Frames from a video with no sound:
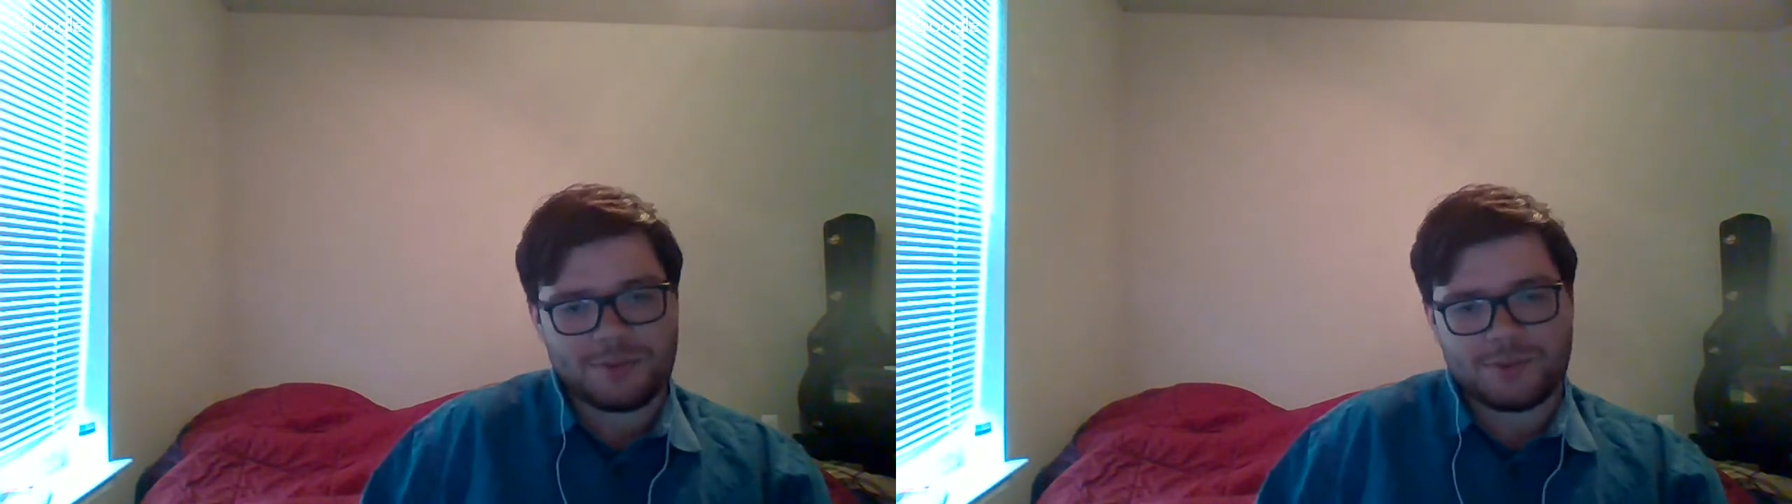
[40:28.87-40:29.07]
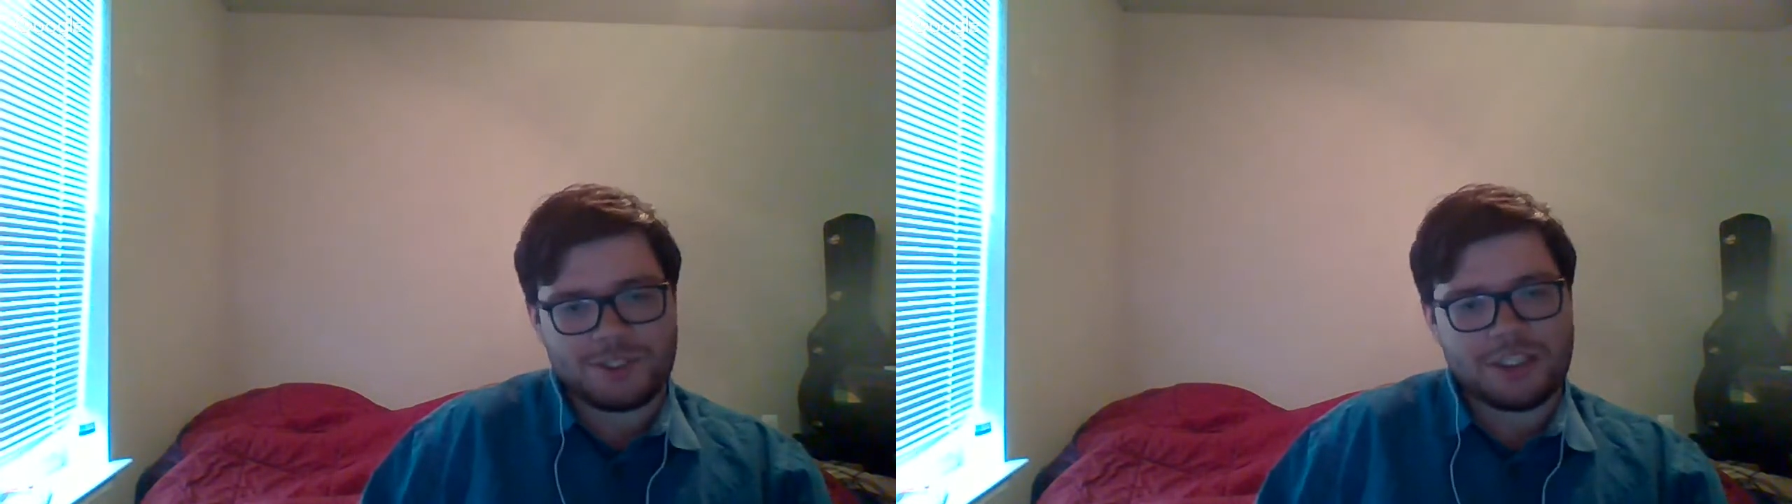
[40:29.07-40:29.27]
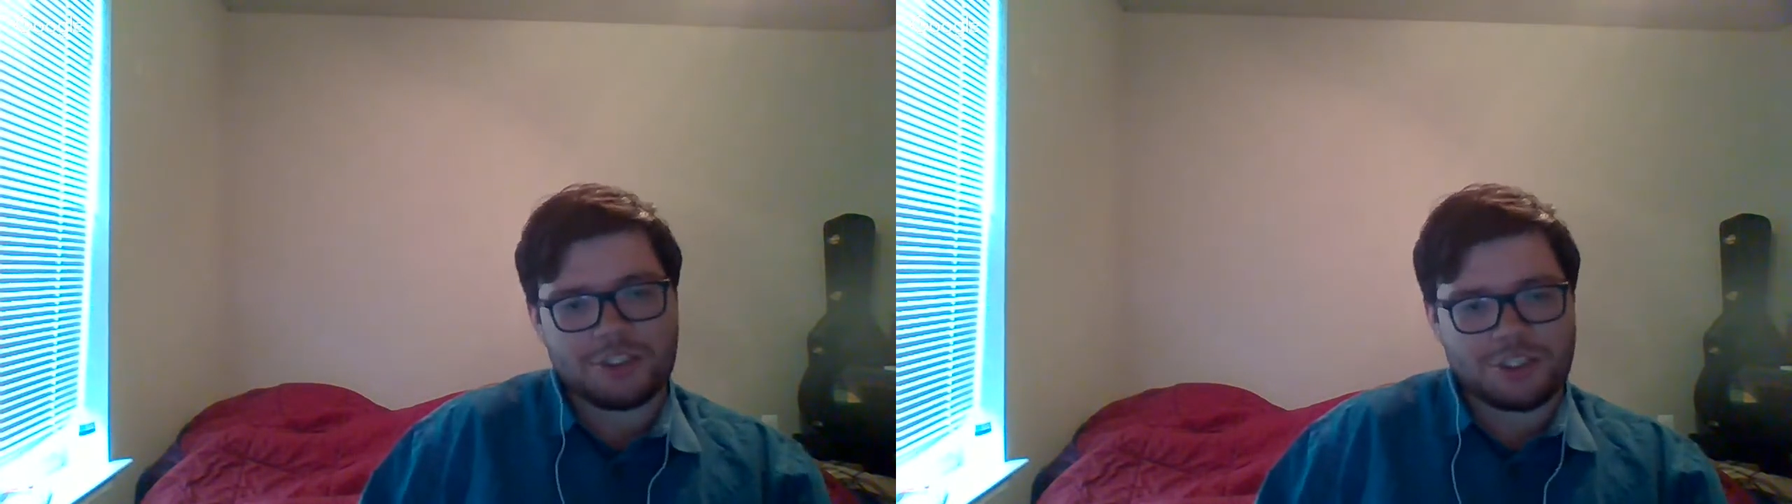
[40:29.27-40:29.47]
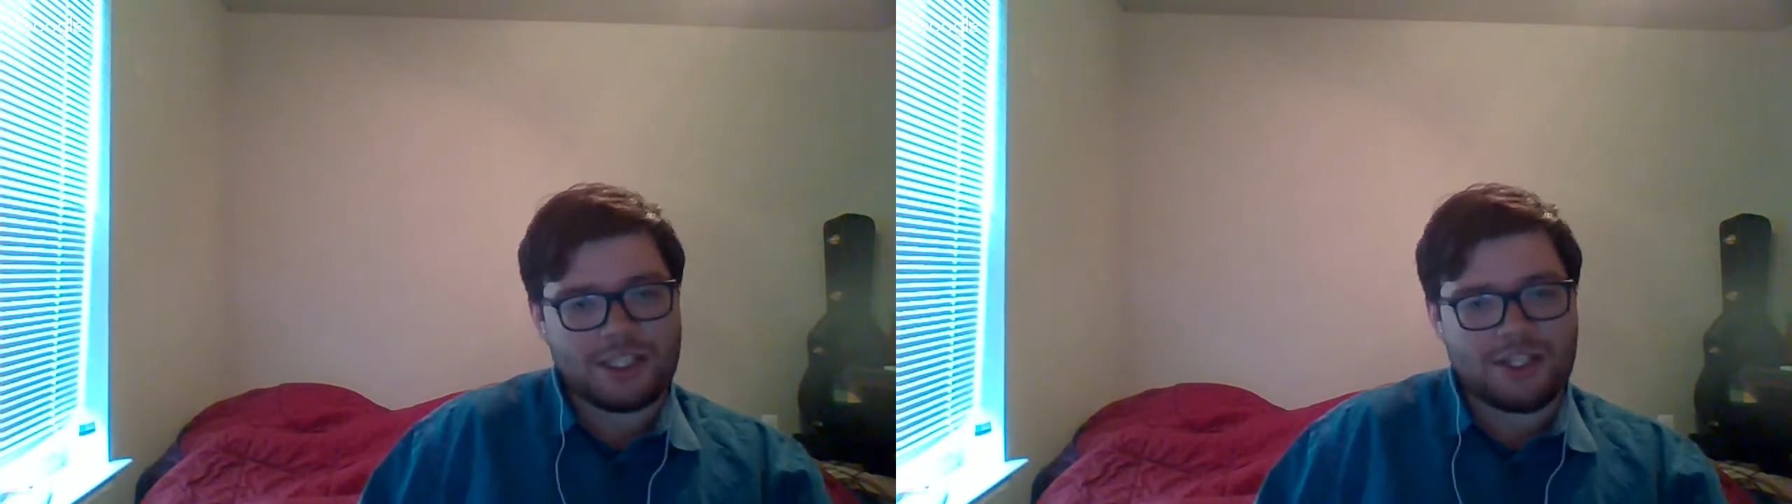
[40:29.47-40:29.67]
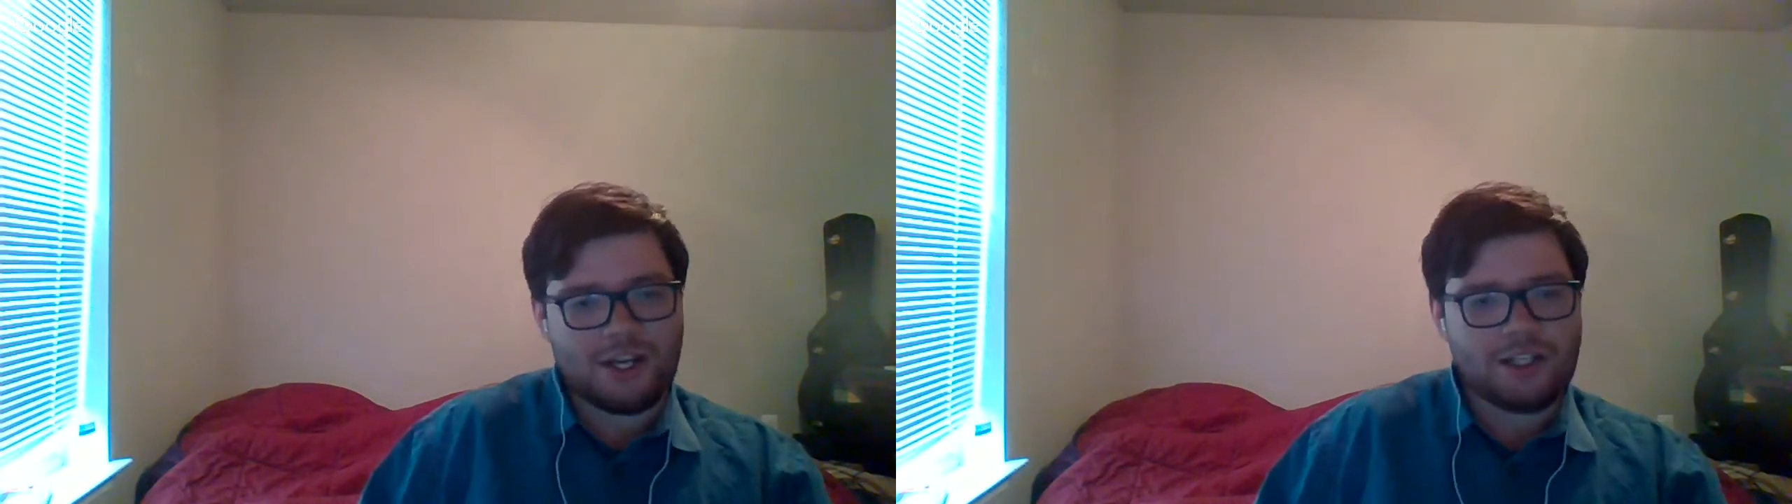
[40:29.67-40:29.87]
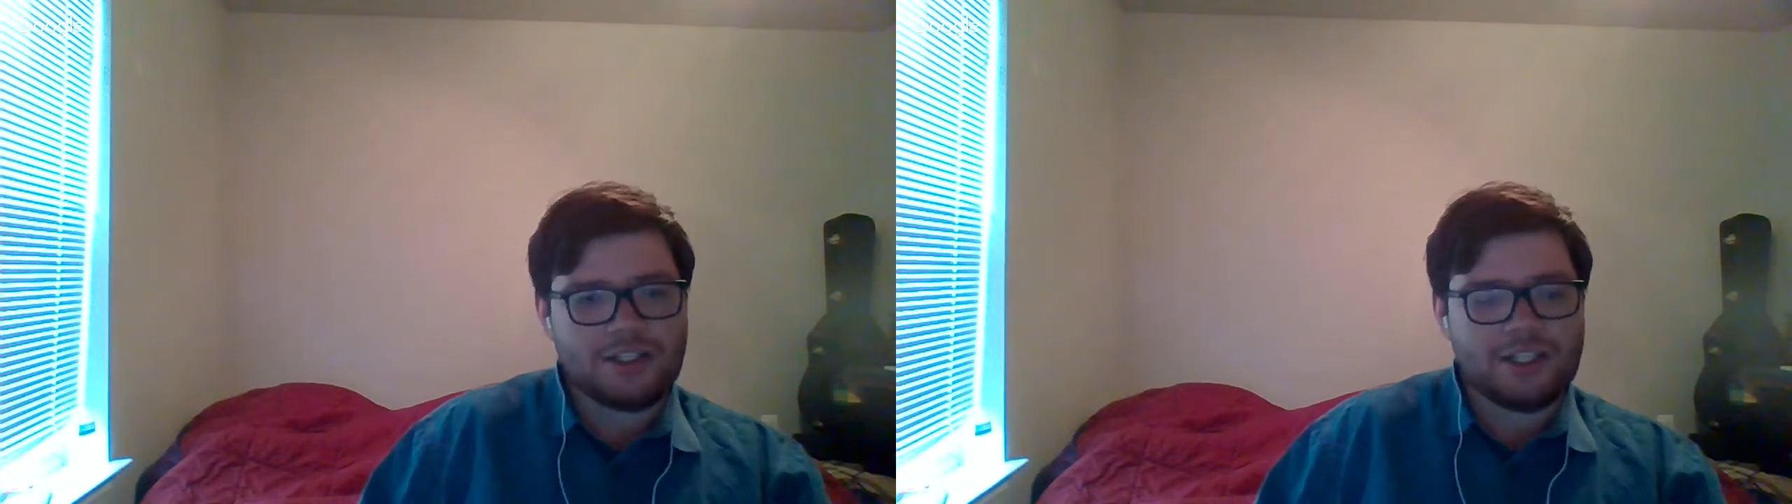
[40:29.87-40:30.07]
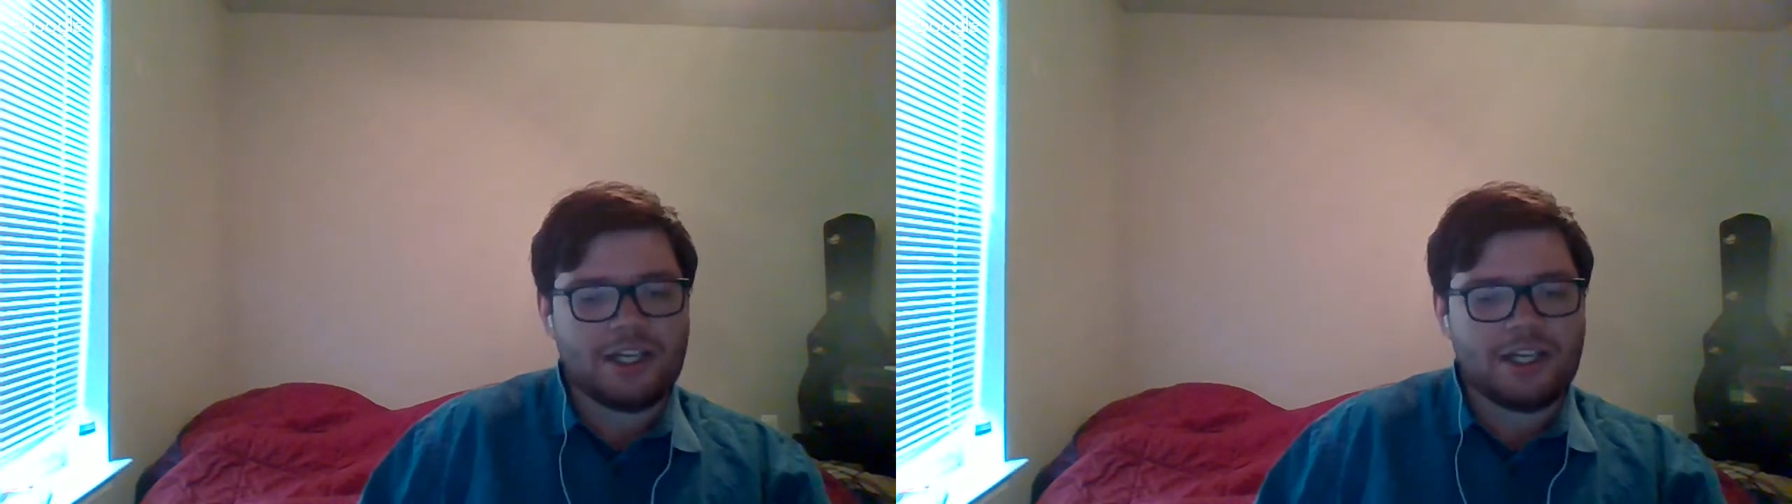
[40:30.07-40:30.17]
was really shitty, y'all.